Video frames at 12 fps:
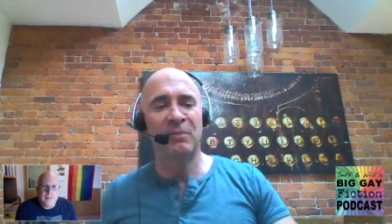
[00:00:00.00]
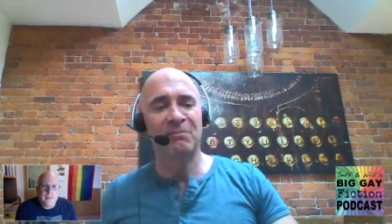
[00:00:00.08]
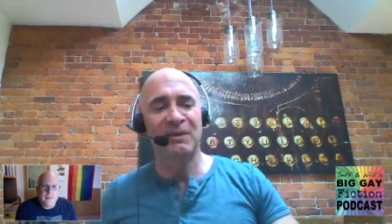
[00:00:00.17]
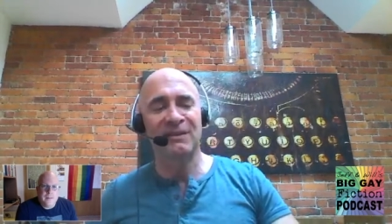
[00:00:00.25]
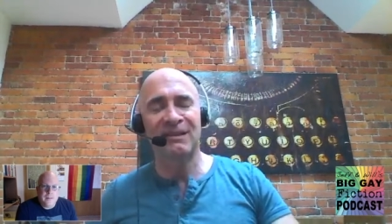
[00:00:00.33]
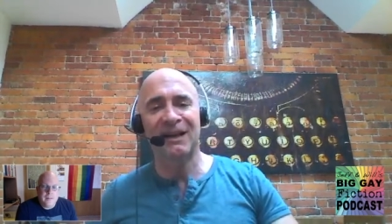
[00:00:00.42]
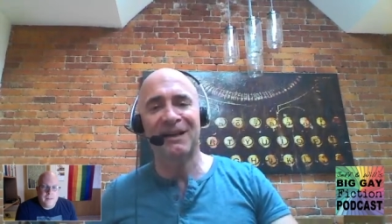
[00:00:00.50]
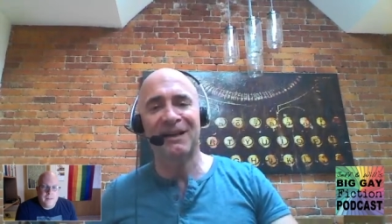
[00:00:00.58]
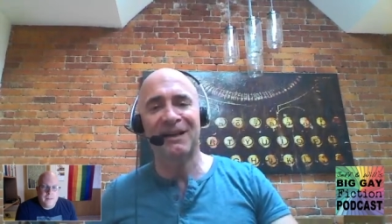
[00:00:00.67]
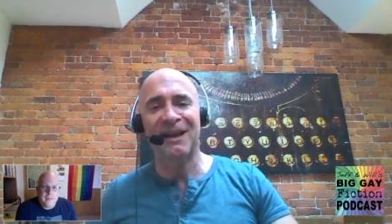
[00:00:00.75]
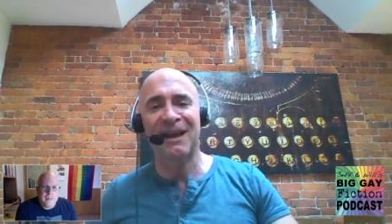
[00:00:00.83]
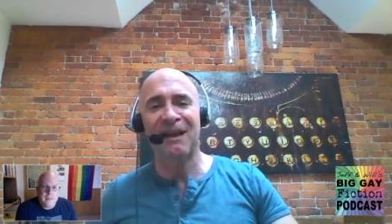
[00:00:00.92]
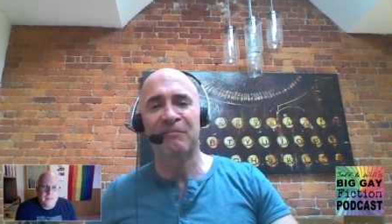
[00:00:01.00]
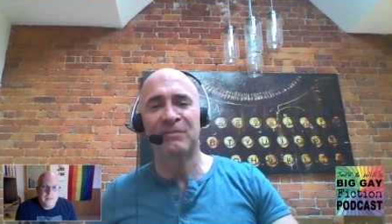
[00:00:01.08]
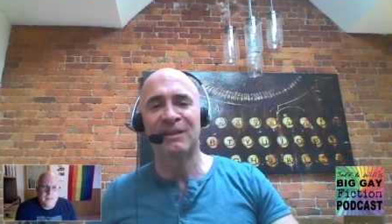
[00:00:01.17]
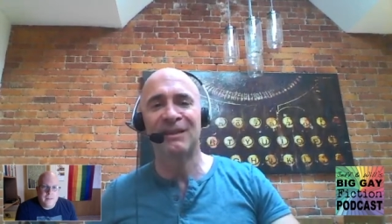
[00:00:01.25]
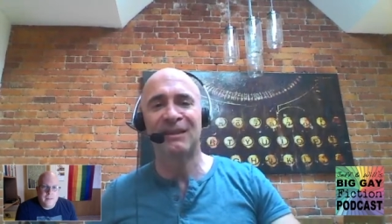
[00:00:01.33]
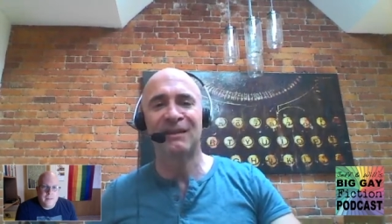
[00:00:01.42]
but the second half
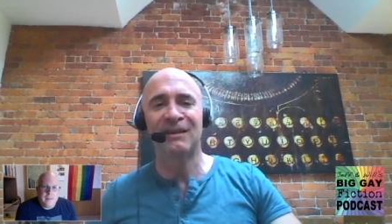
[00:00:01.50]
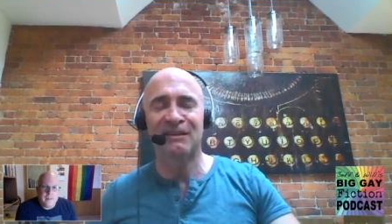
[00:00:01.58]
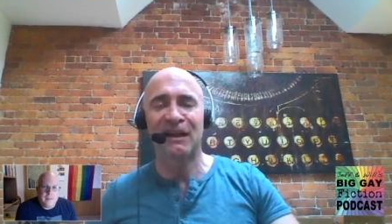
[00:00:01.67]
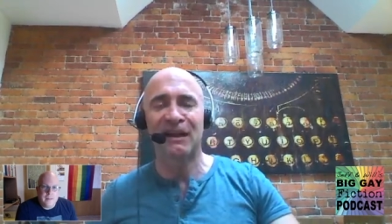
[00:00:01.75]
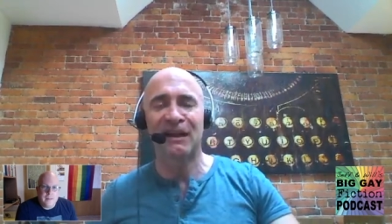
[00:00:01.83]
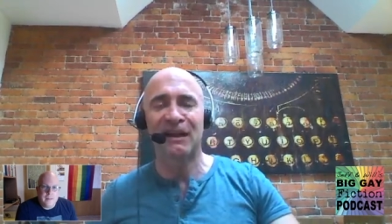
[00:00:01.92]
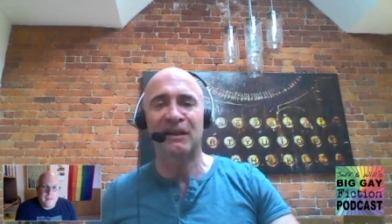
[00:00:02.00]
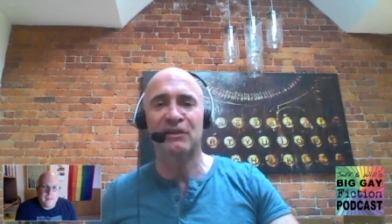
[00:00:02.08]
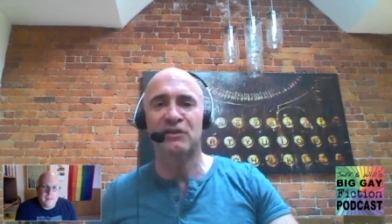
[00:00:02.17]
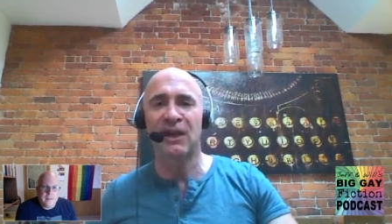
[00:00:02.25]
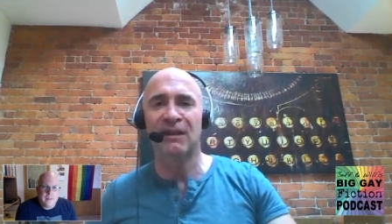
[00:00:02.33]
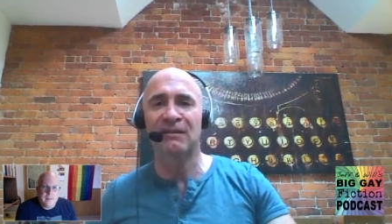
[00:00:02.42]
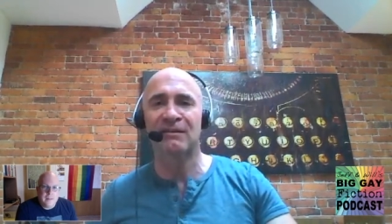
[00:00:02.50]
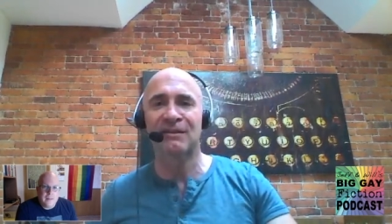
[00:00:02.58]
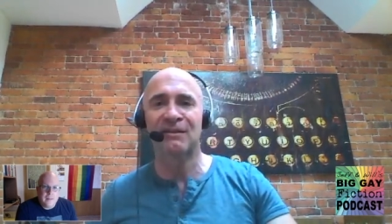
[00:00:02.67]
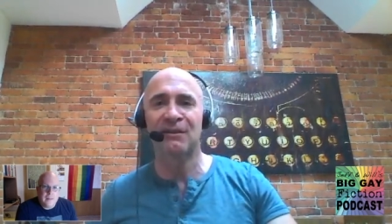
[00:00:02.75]
meaning a second chance.